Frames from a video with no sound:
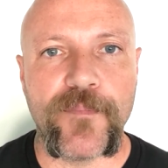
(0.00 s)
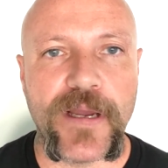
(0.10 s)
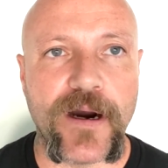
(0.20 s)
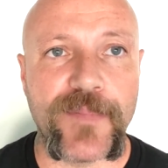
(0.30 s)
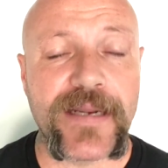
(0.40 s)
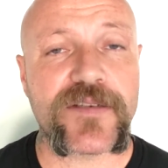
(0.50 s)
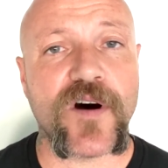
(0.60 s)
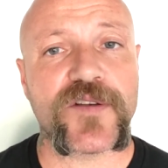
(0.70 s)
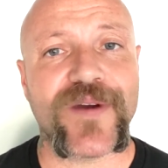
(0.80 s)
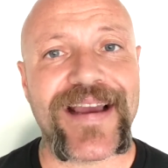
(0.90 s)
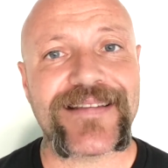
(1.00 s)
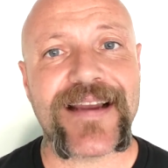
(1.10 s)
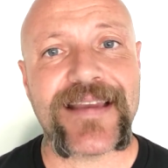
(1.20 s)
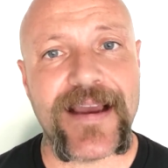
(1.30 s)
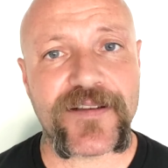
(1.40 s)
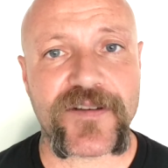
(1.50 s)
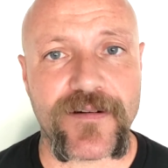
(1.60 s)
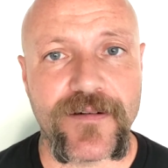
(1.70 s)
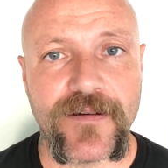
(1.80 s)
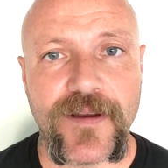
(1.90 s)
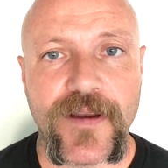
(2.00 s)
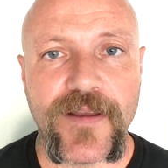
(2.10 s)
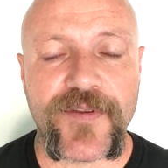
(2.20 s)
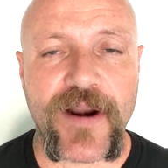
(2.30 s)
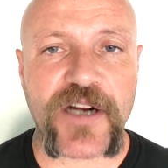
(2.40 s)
It is also anti-cancer. They're